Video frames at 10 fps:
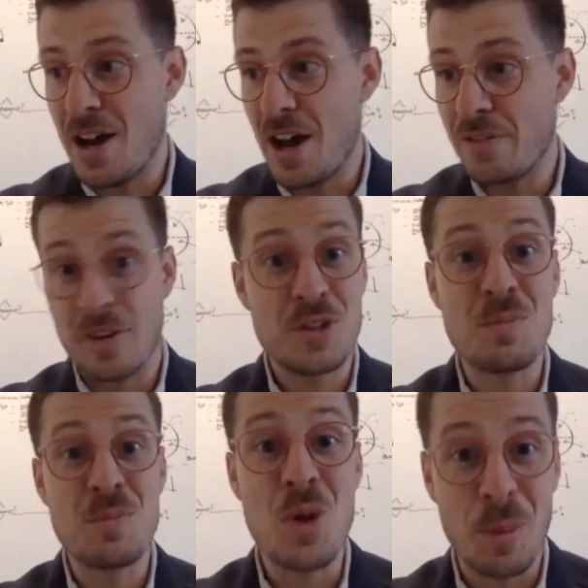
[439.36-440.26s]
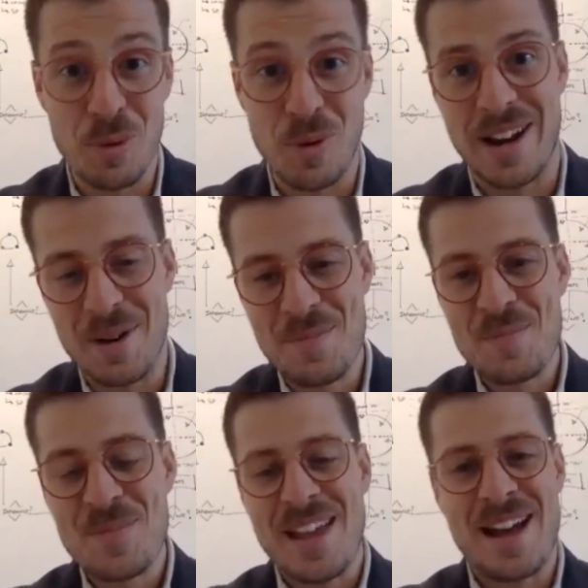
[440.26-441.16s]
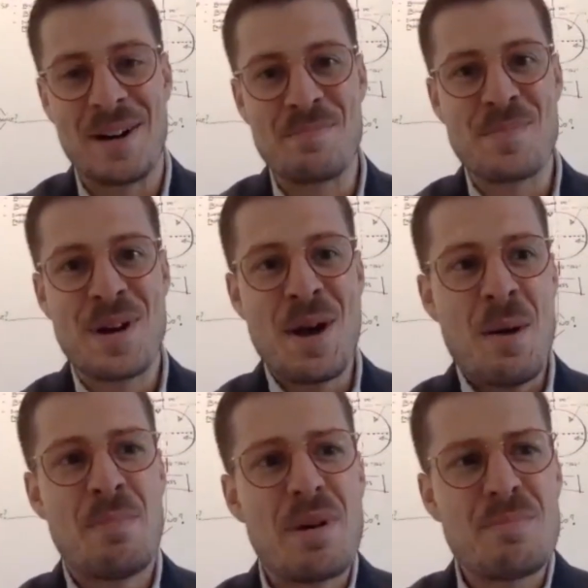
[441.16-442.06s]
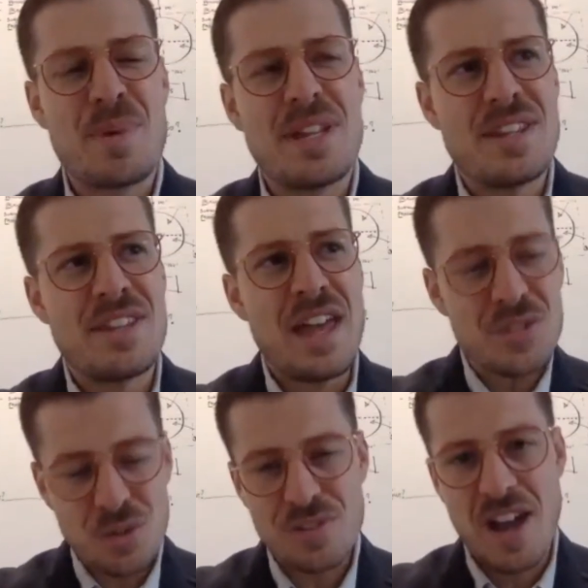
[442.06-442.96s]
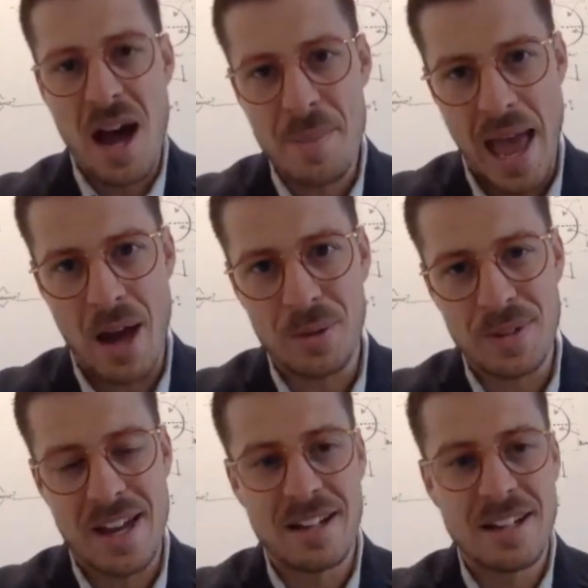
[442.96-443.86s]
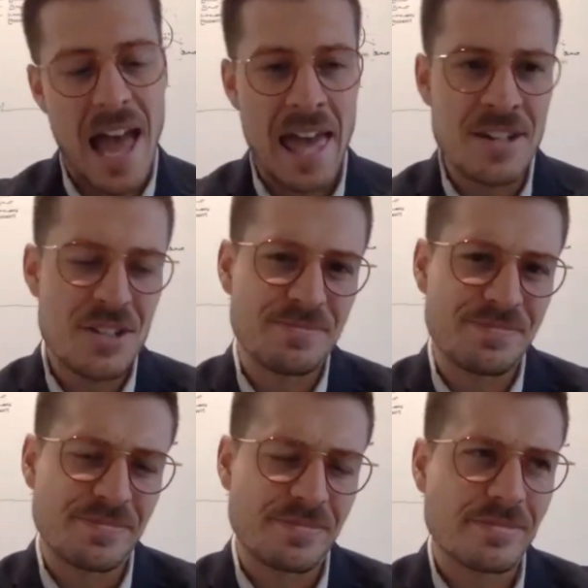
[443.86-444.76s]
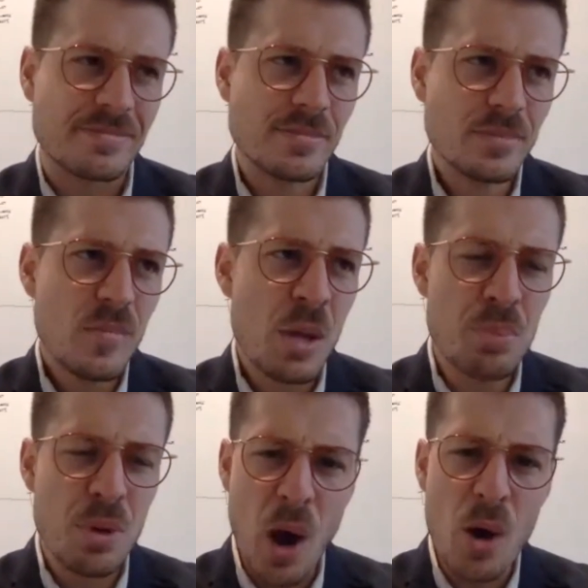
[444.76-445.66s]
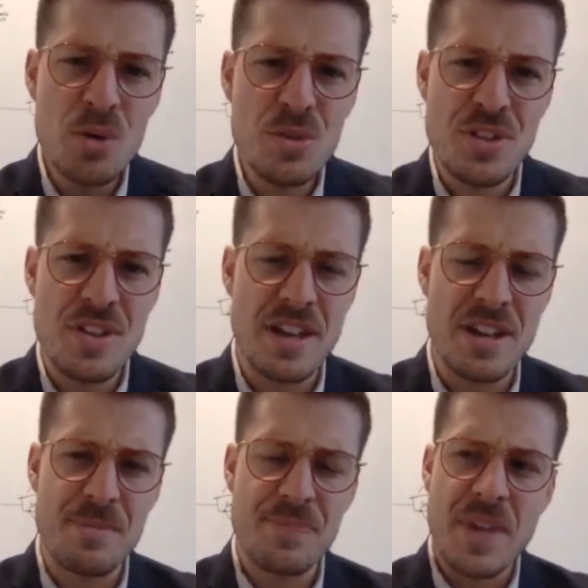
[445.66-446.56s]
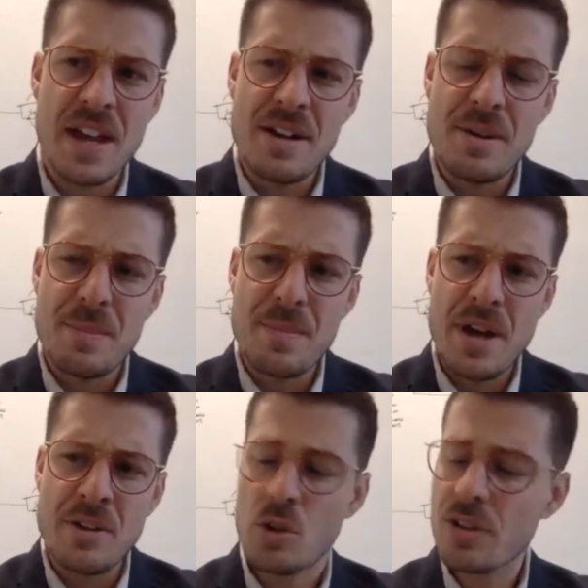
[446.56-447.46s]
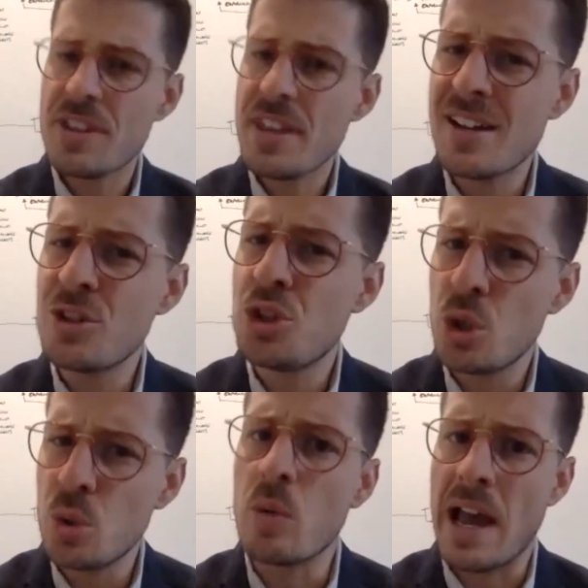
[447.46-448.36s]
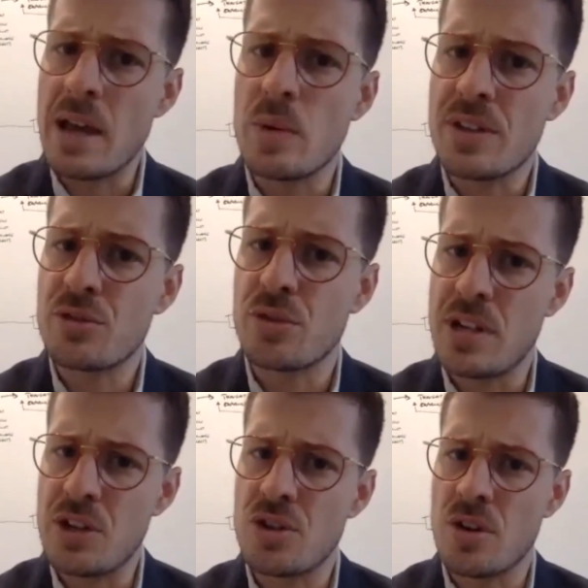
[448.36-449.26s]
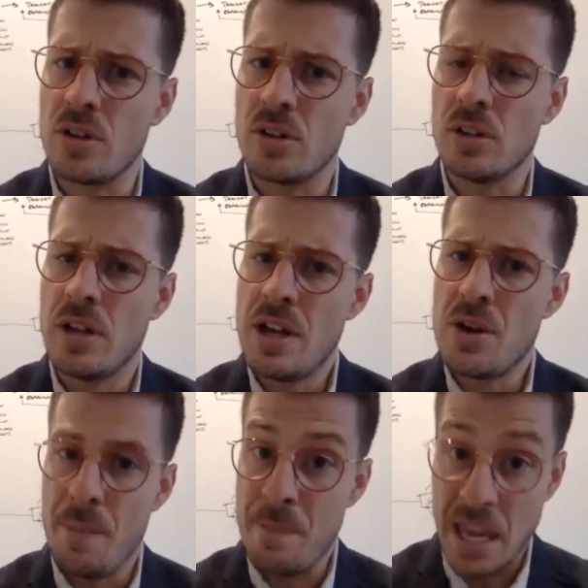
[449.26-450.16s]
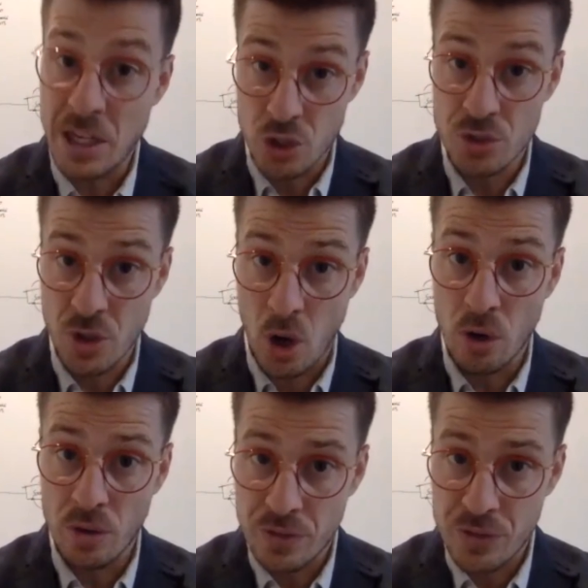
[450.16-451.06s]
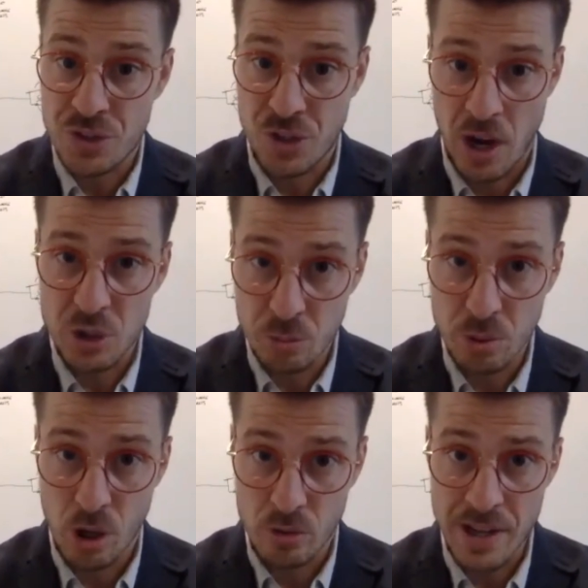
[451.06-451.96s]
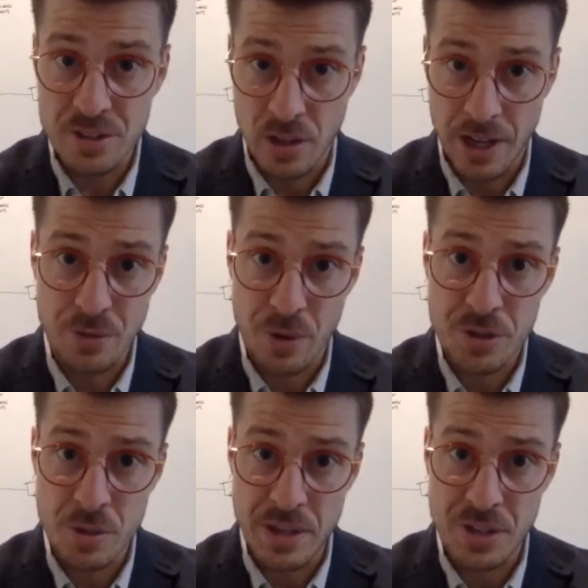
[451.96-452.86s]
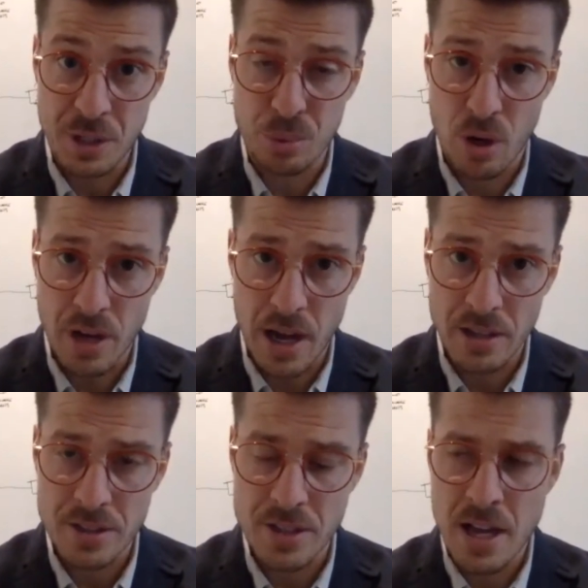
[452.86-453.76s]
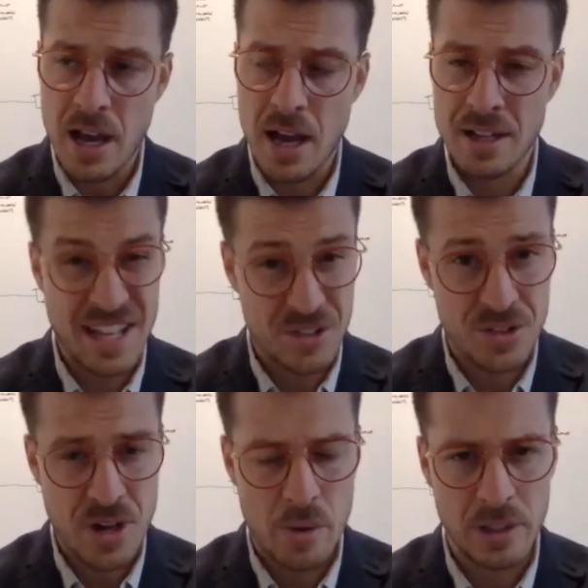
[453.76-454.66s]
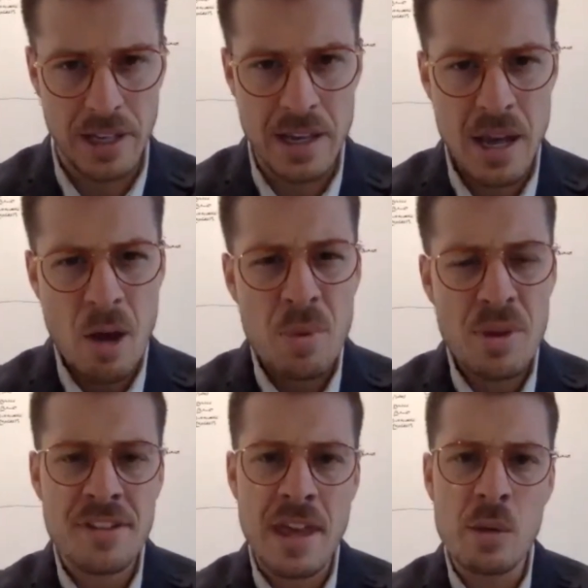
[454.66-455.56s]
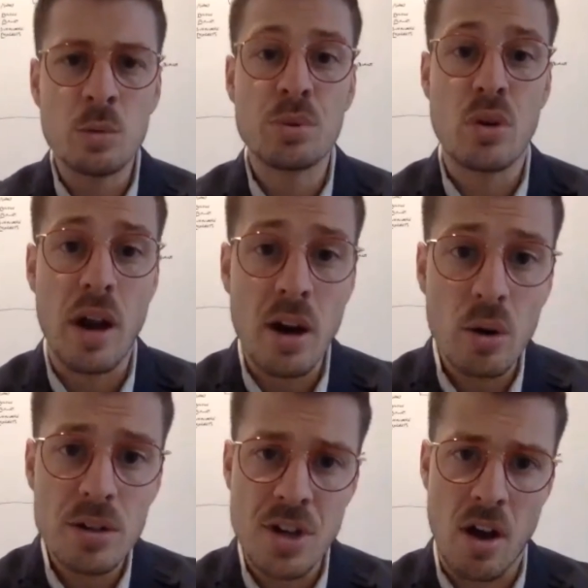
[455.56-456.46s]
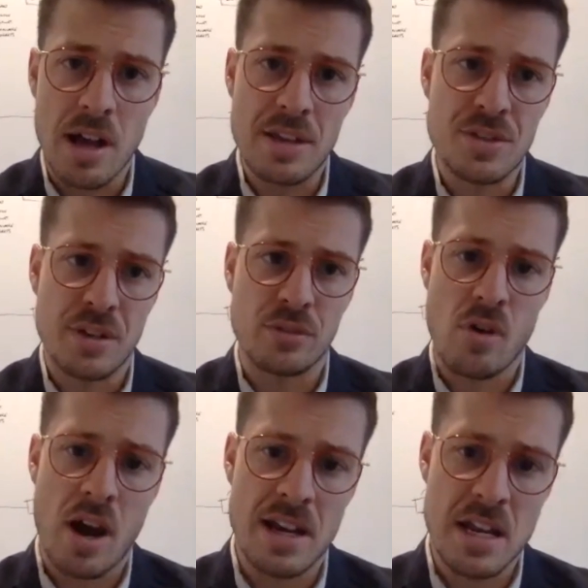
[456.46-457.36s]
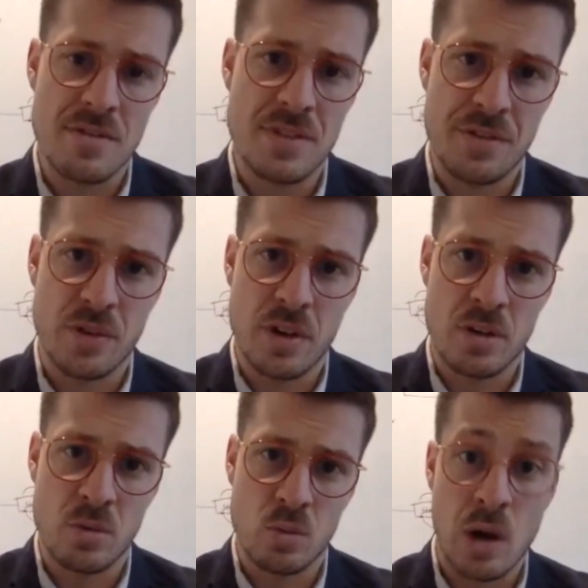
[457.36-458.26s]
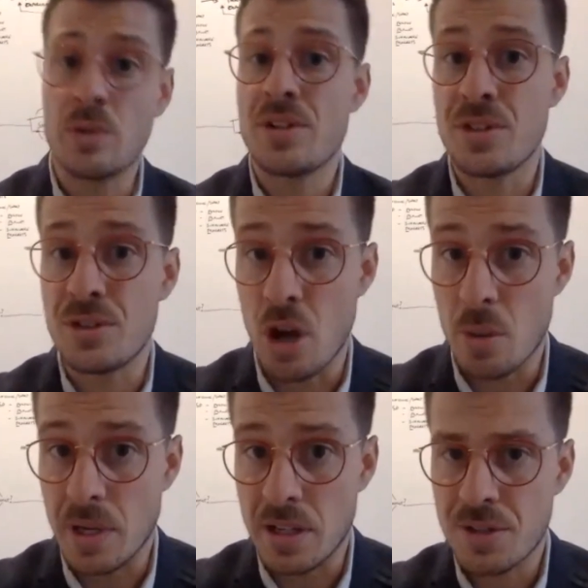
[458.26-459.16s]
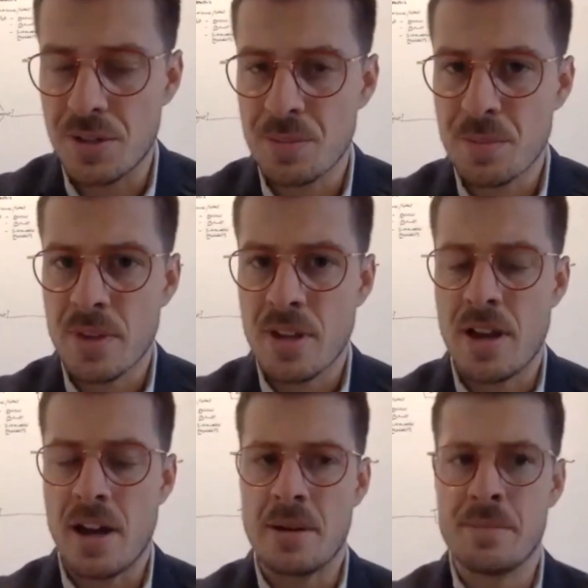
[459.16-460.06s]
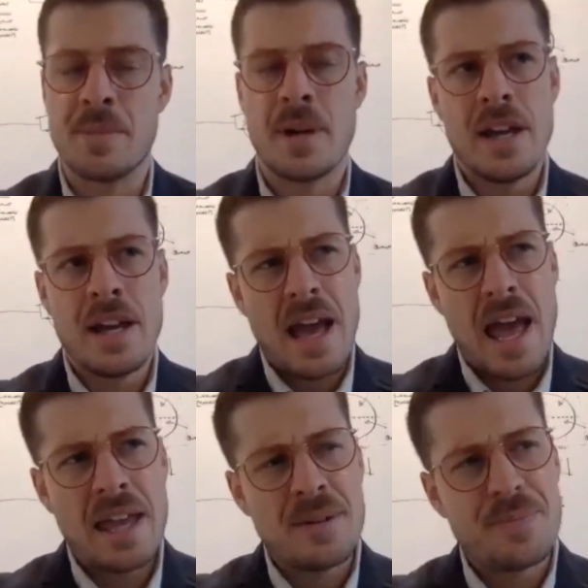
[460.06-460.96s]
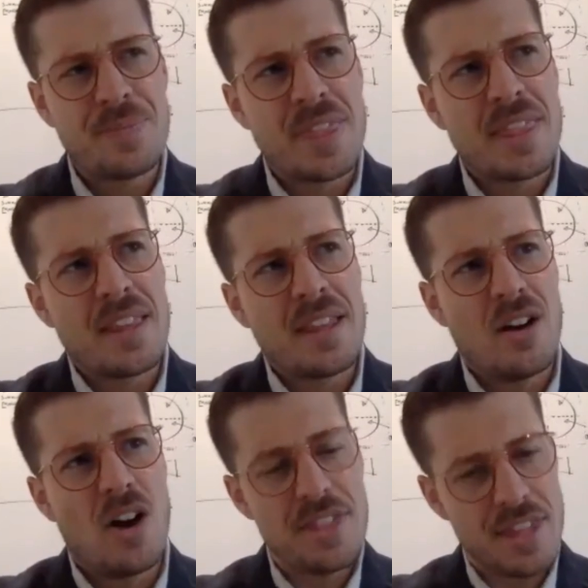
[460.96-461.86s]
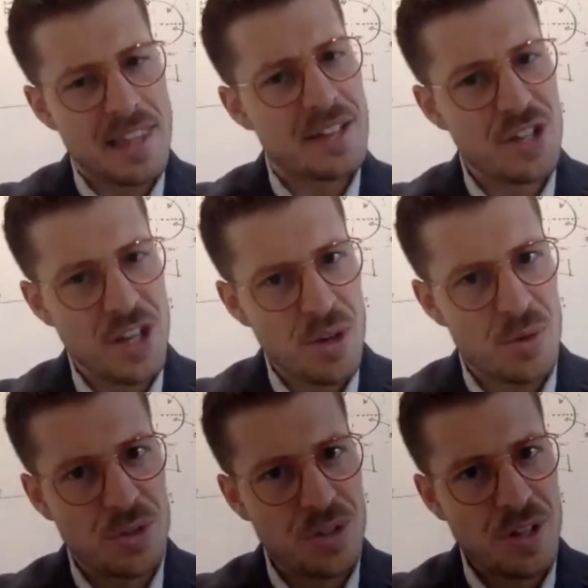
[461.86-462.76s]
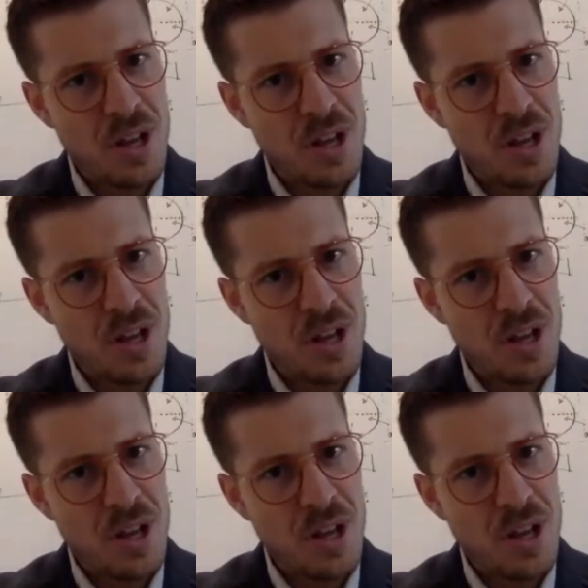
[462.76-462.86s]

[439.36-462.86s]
very smooth operator. But they've sort of come out and proposed that not that they're going to do away with traditional measures of societal progress like gross domestic product necessarily, but that they will prioritize a variety of different wellness determinants. And I think that's huge,